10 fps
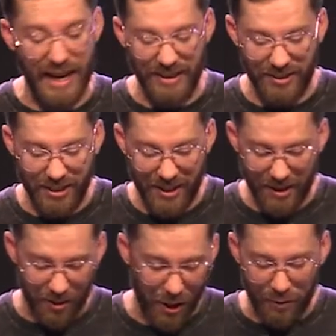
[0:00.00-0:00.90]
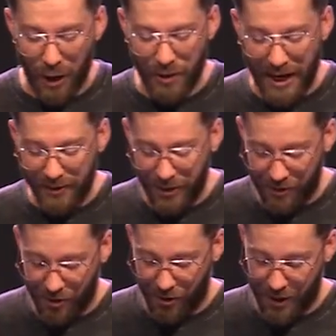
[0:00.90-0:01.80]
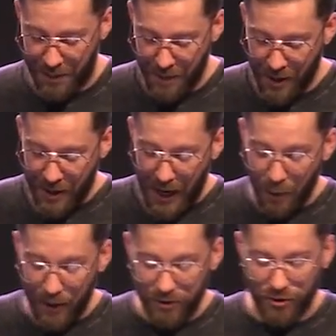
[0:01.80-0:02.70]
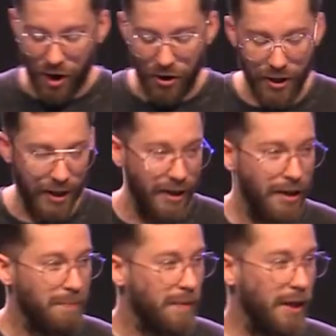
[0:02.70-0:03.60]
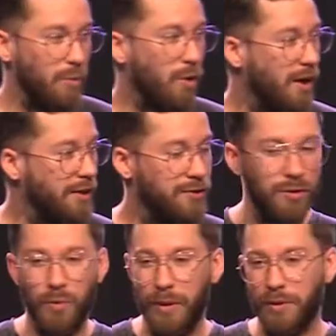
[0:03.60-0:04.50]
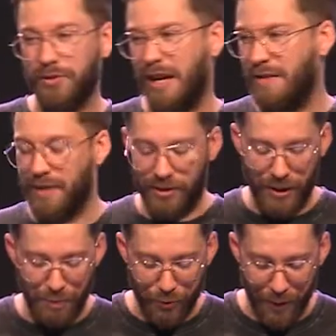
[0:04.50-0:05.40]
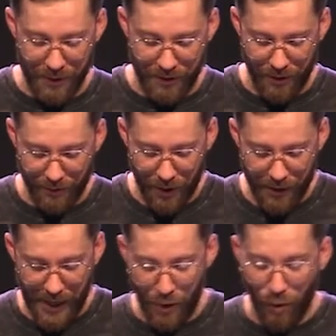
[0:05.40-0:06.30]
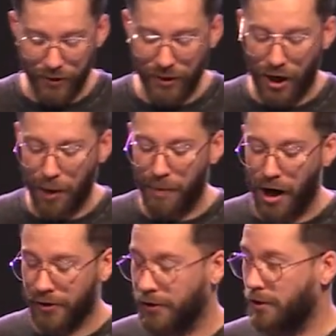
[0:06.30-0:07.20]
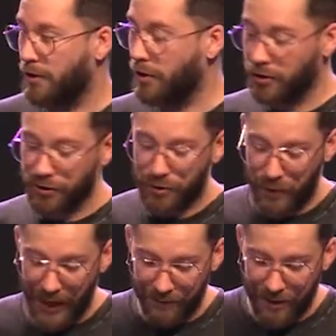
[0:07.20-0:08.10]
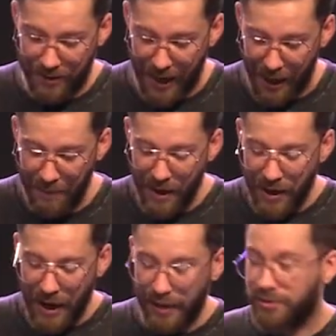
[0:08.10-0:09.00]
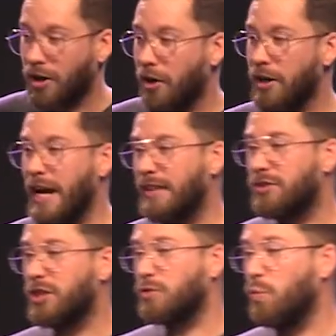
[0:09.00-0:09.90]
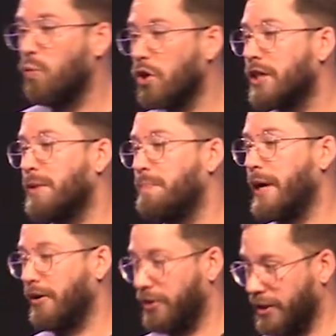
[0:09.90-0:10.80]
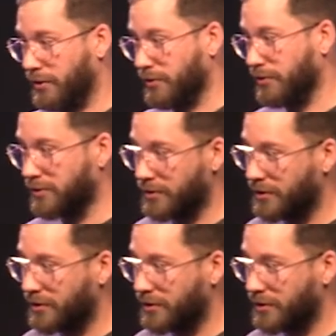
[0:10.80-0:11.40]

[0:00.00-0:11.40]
18 or around 1830. And when it started, it was, we will say, very primitive, all right? It wasn't our modern hurdles that we have today. It started as just wooden barriers,